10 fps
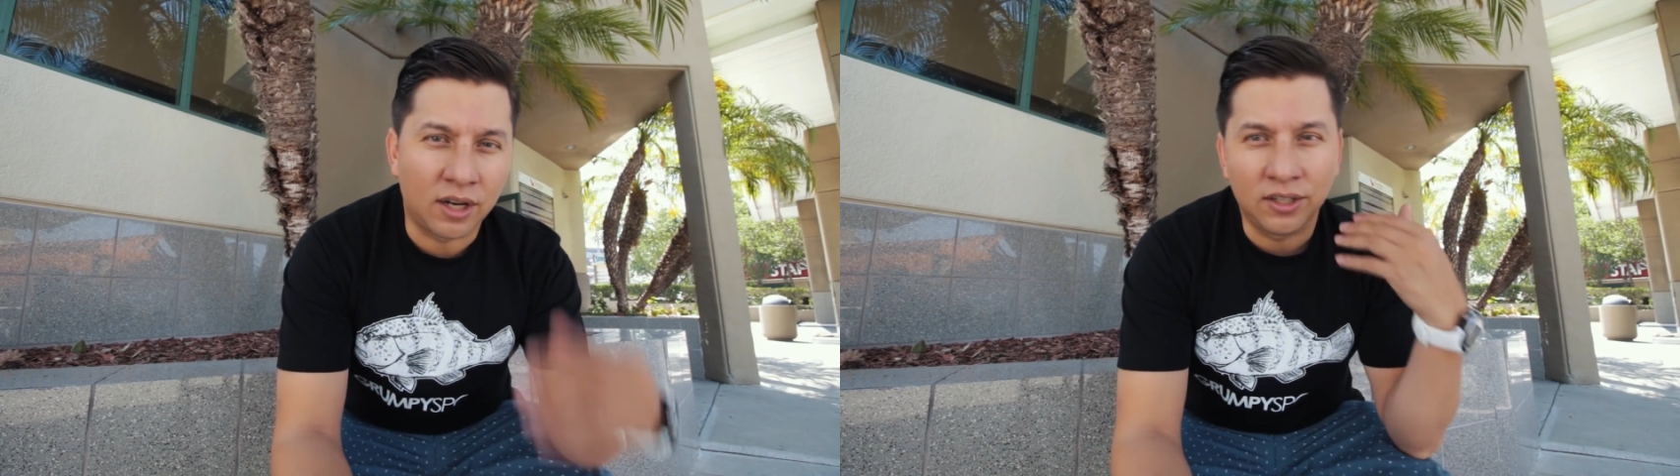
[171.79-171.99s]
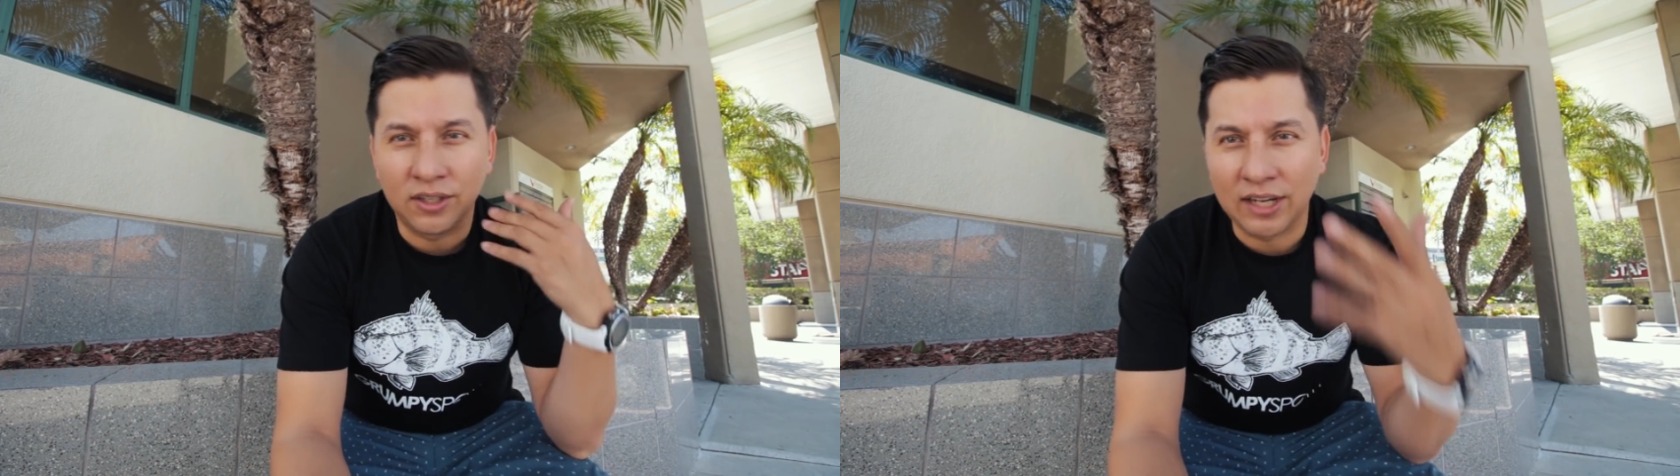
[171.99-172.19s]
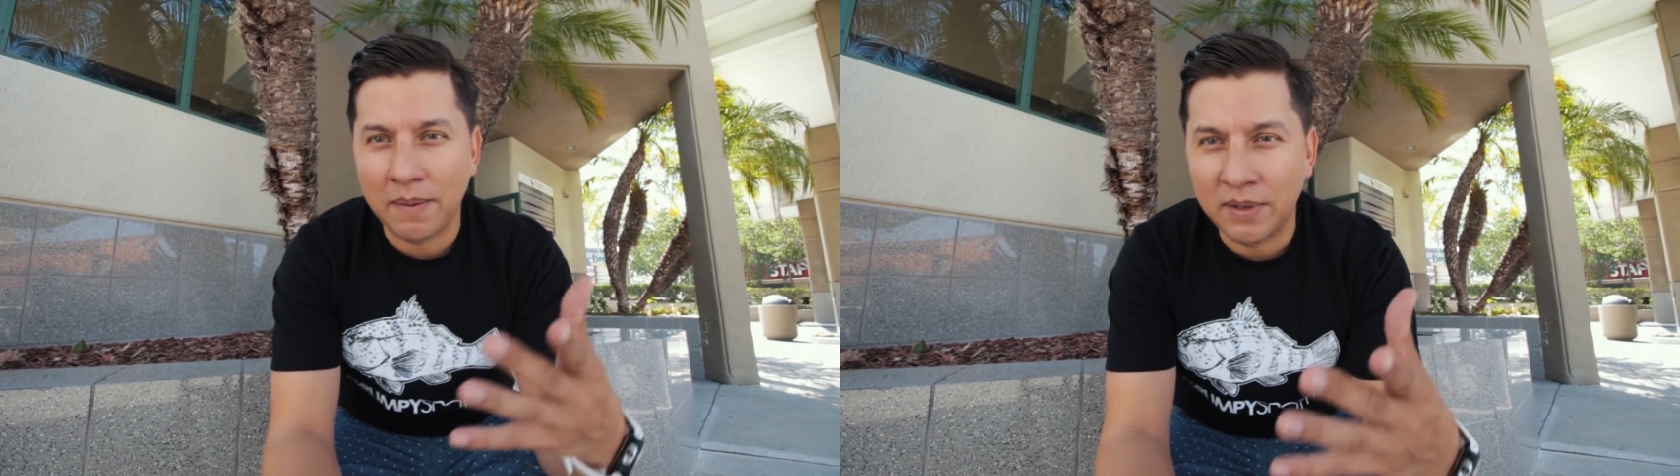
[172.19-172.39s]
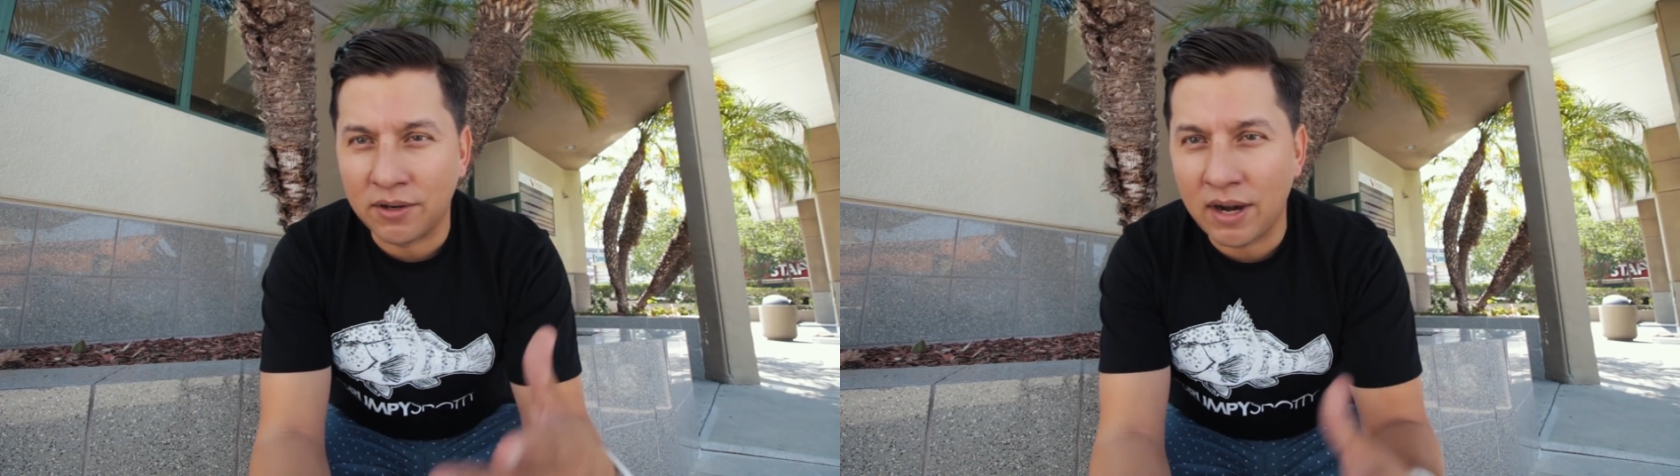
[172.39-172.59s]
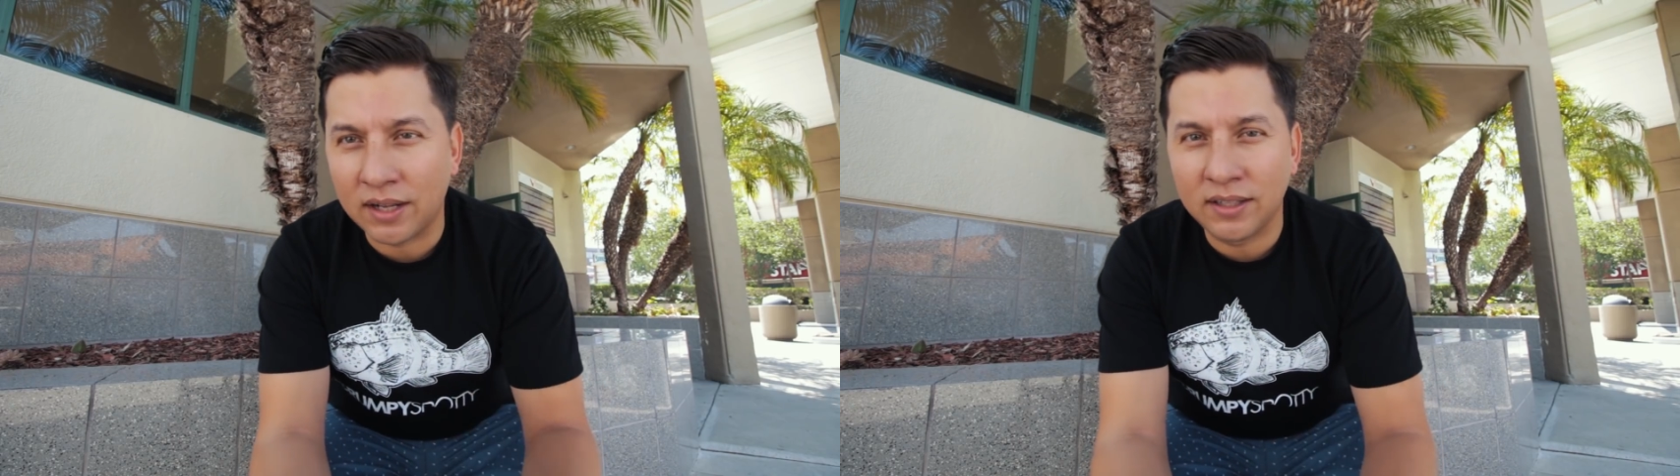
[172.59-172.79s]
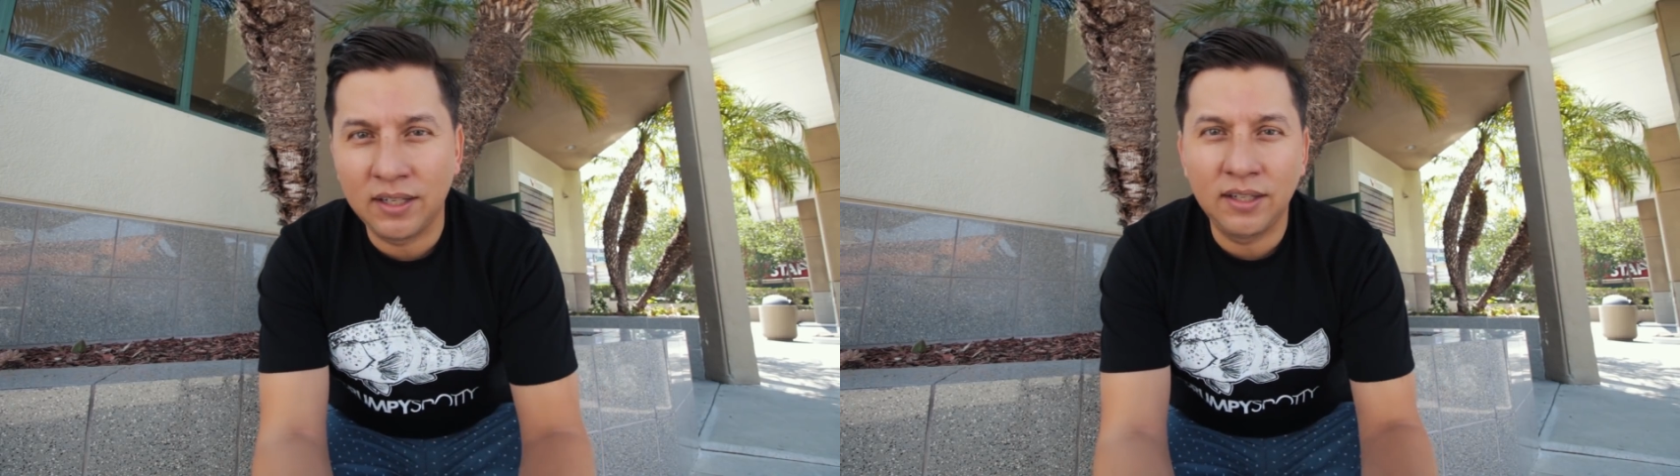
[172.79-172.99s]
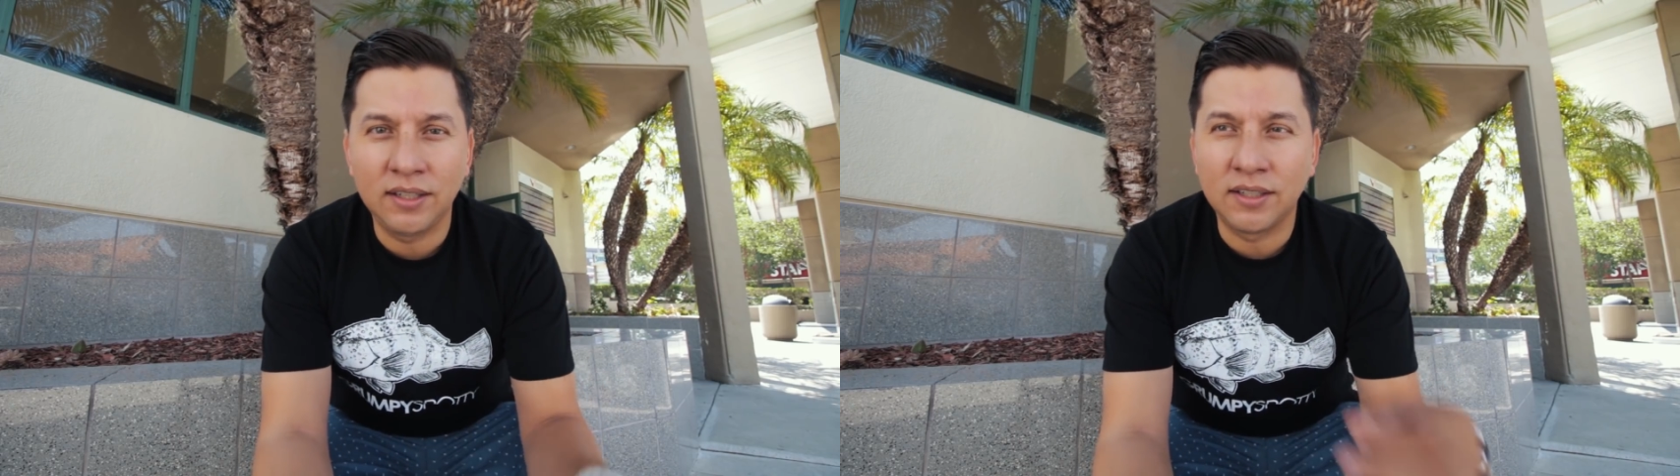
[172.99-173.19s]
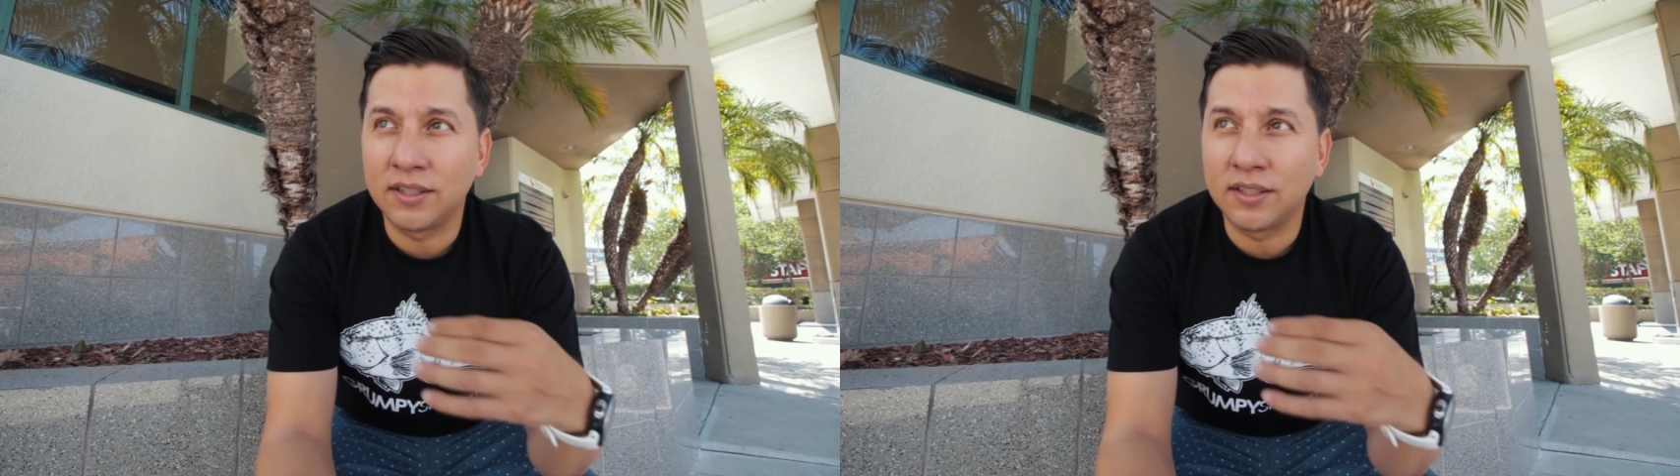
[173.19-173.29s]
talking to the camera directly,